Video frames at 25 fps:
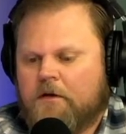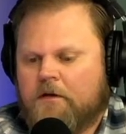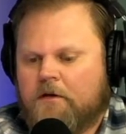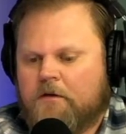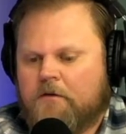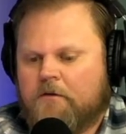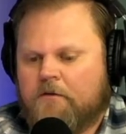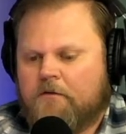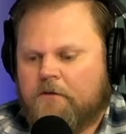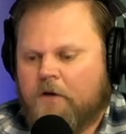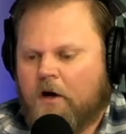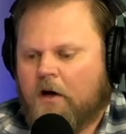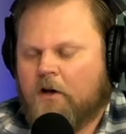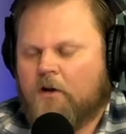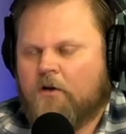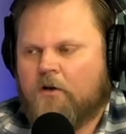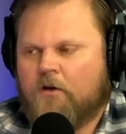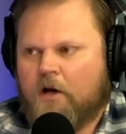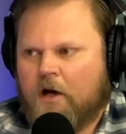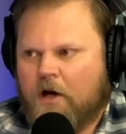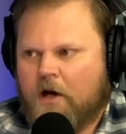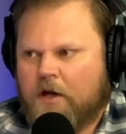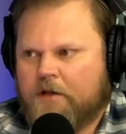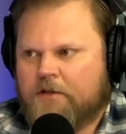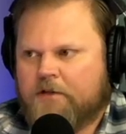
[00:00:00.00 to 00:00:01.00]
follow
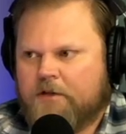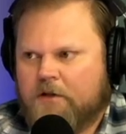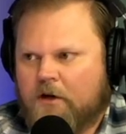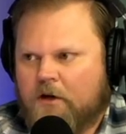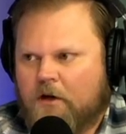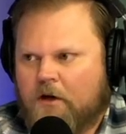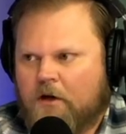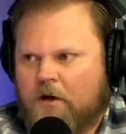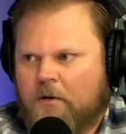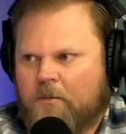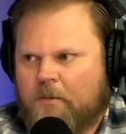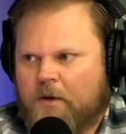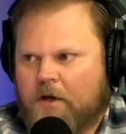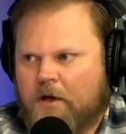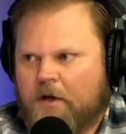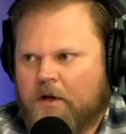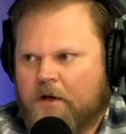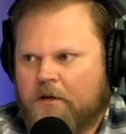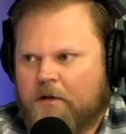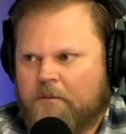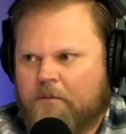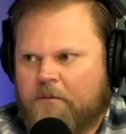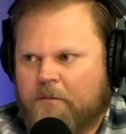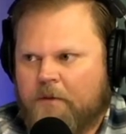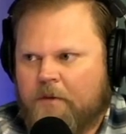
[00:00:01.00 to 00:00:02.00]
God's law, but
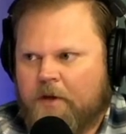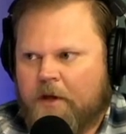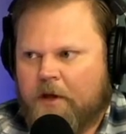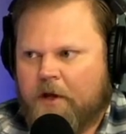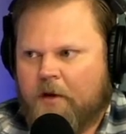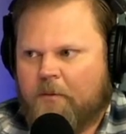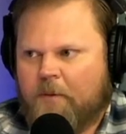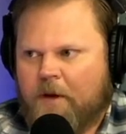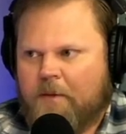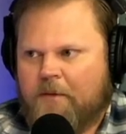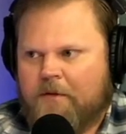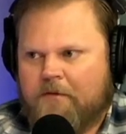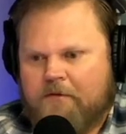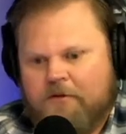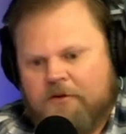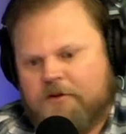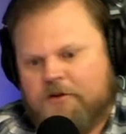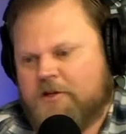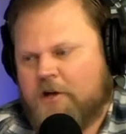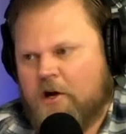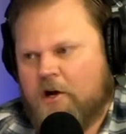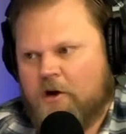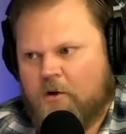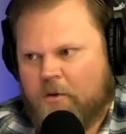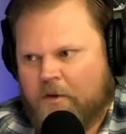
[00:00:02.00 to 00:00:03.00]
you know maybe for
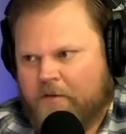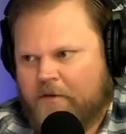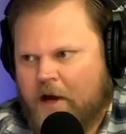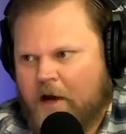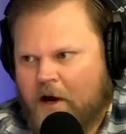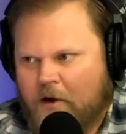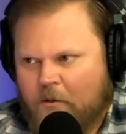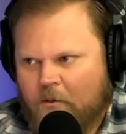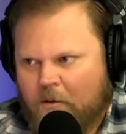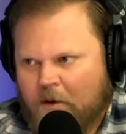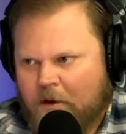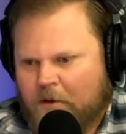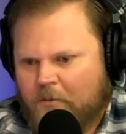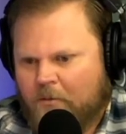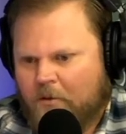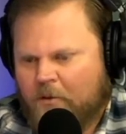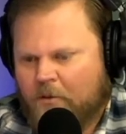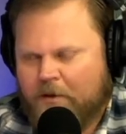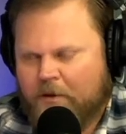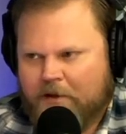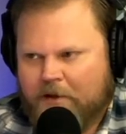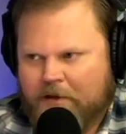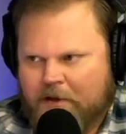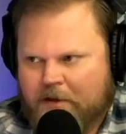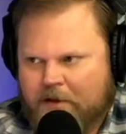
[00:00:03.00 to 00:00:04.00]
show we've got one where
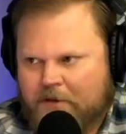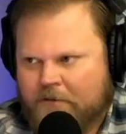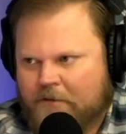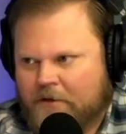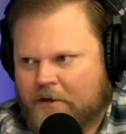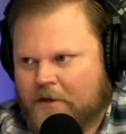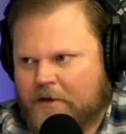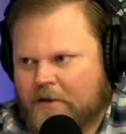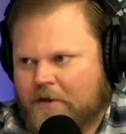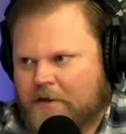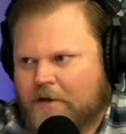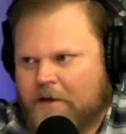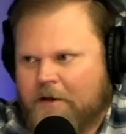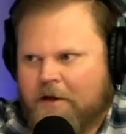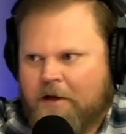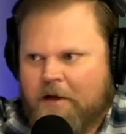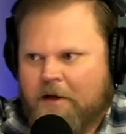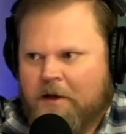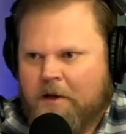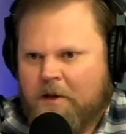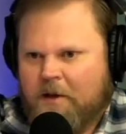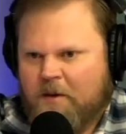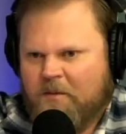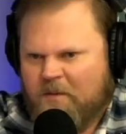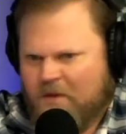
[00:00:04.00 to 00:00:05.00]
we leave the,
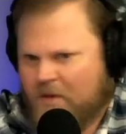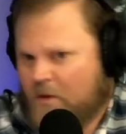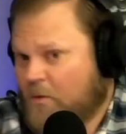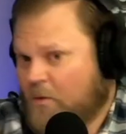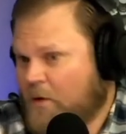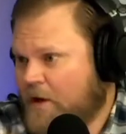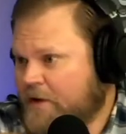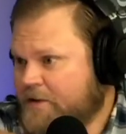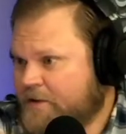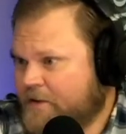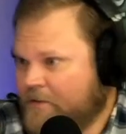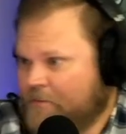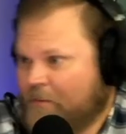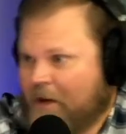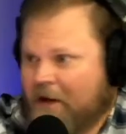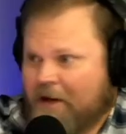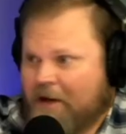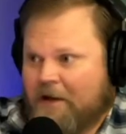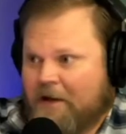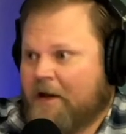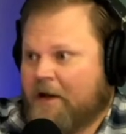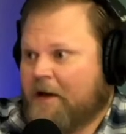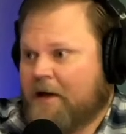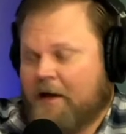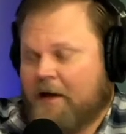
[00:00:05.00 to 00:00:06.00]
but the rest of my
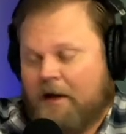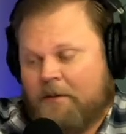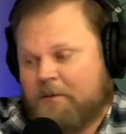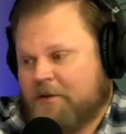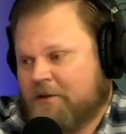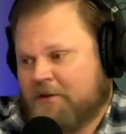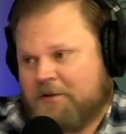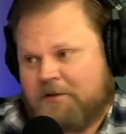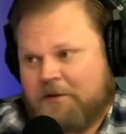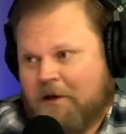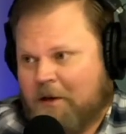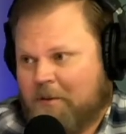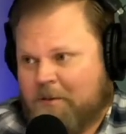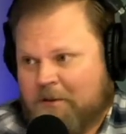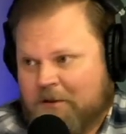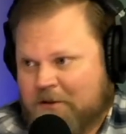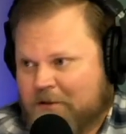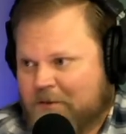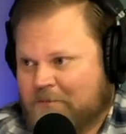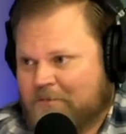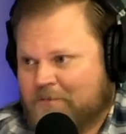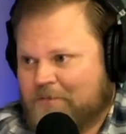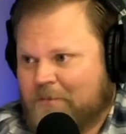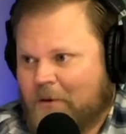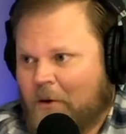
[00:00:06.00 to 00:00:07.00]
land I'm just I'm
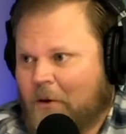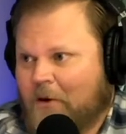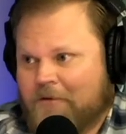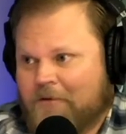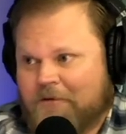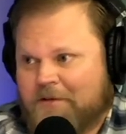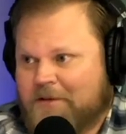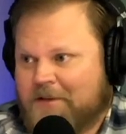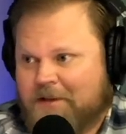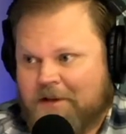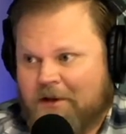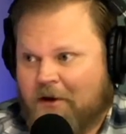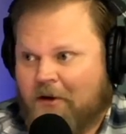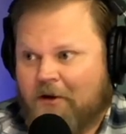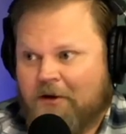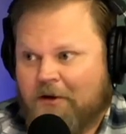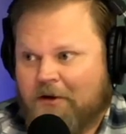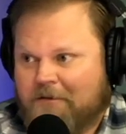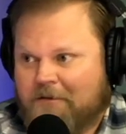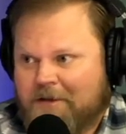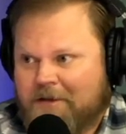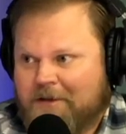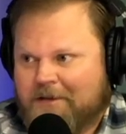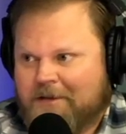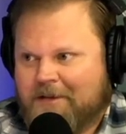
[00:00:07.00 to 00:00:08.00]
just harvesting all
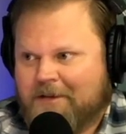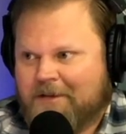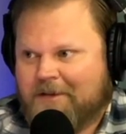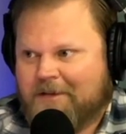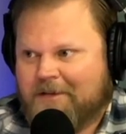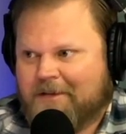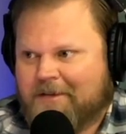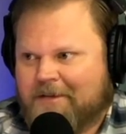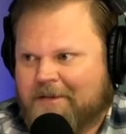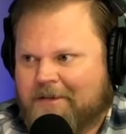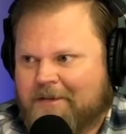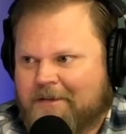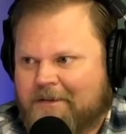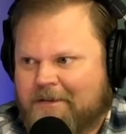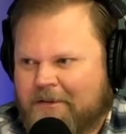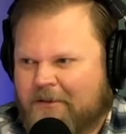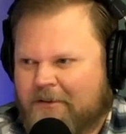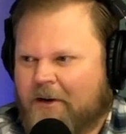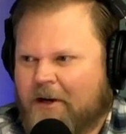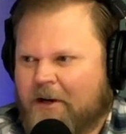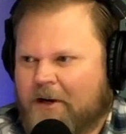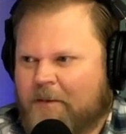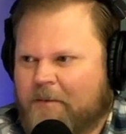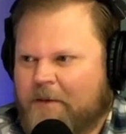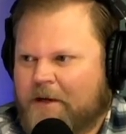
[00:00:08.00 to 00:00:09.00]
of it. Yeah, you
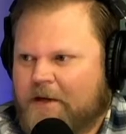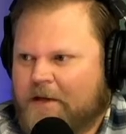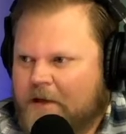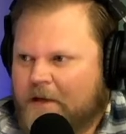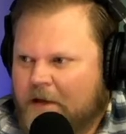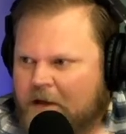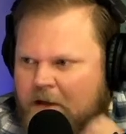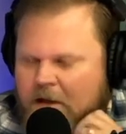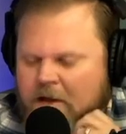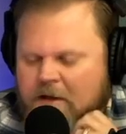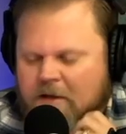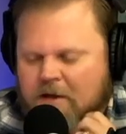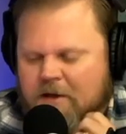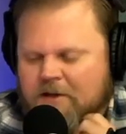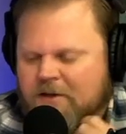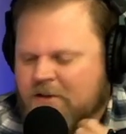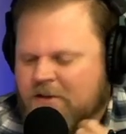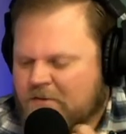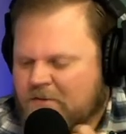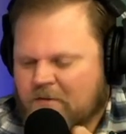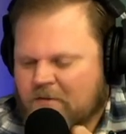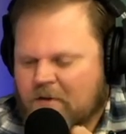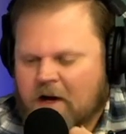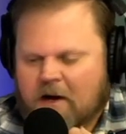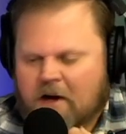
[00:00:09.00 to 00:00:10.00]
know what I mean. Uh-huh. They're
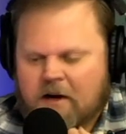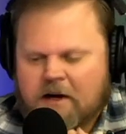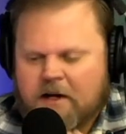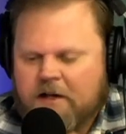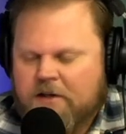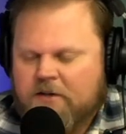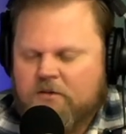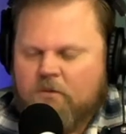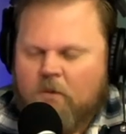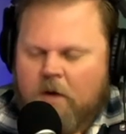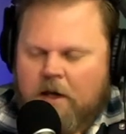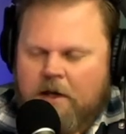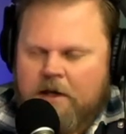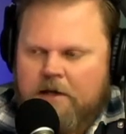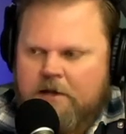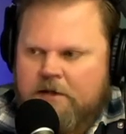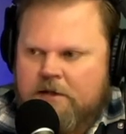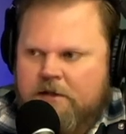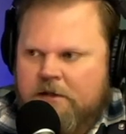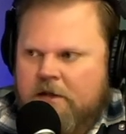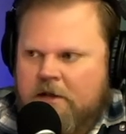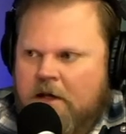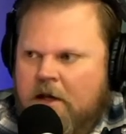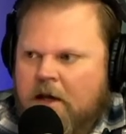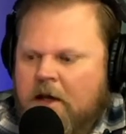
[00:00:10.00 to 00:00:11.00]
just uh-huh. various
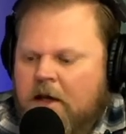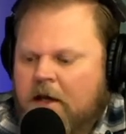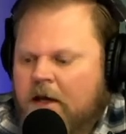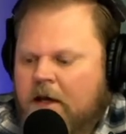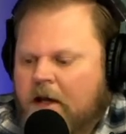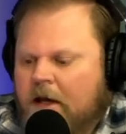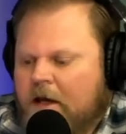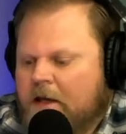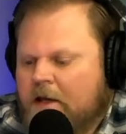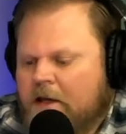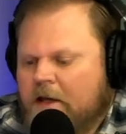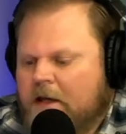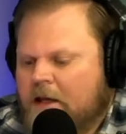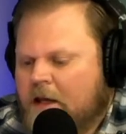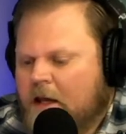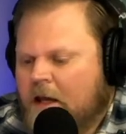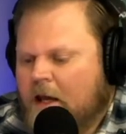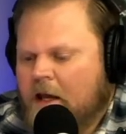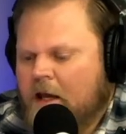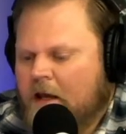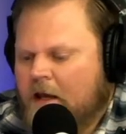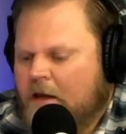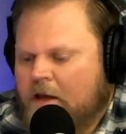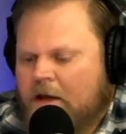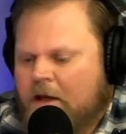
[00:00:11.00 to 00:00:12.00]
ways, right. and he
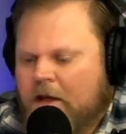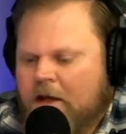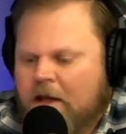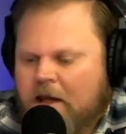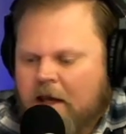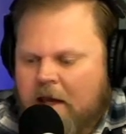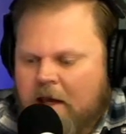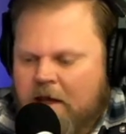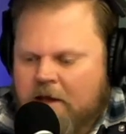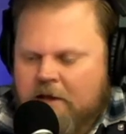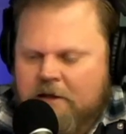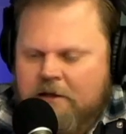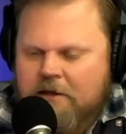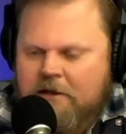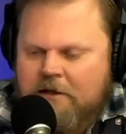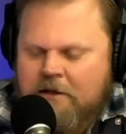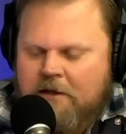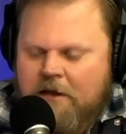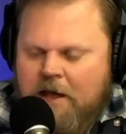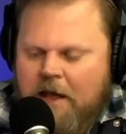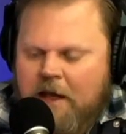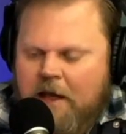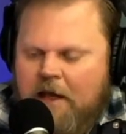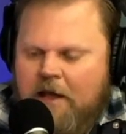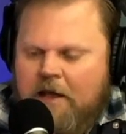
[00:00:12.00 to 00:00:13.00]
can't he can't
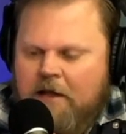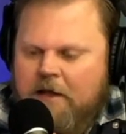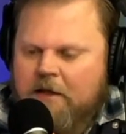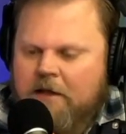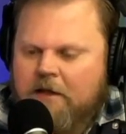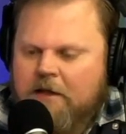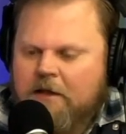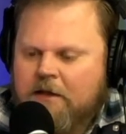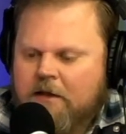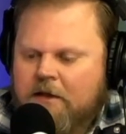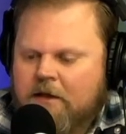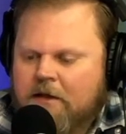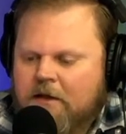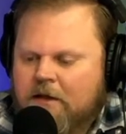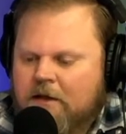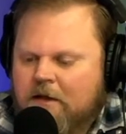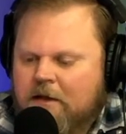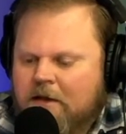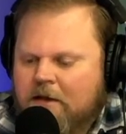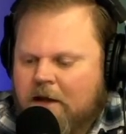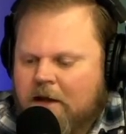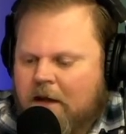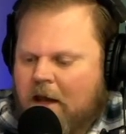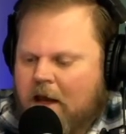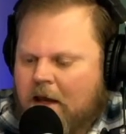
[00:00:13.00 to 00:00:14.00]
end
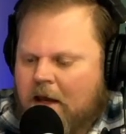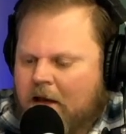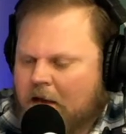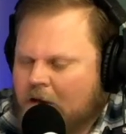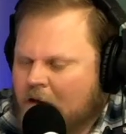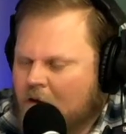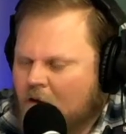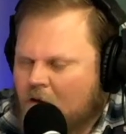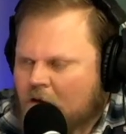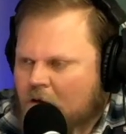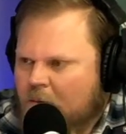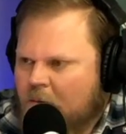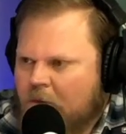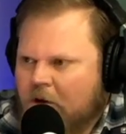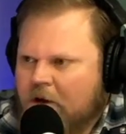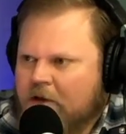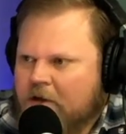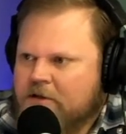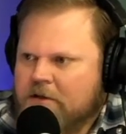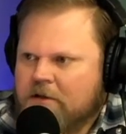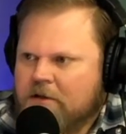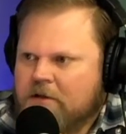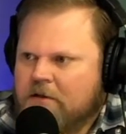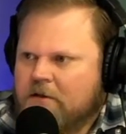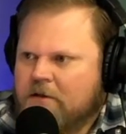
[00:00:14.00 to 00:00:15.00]
he can't end all
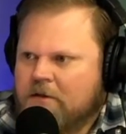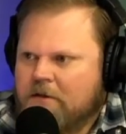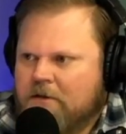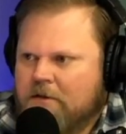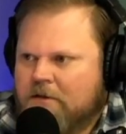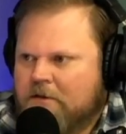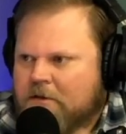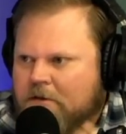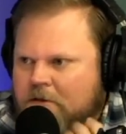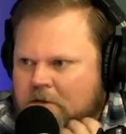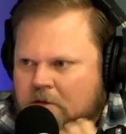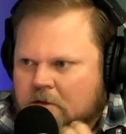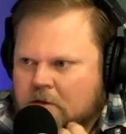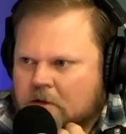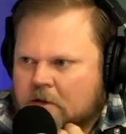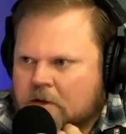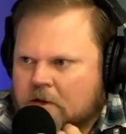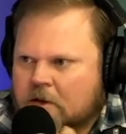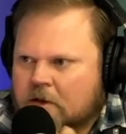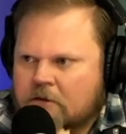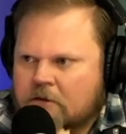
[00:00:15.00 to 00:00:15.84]
oppression. Mm-hmm. You know.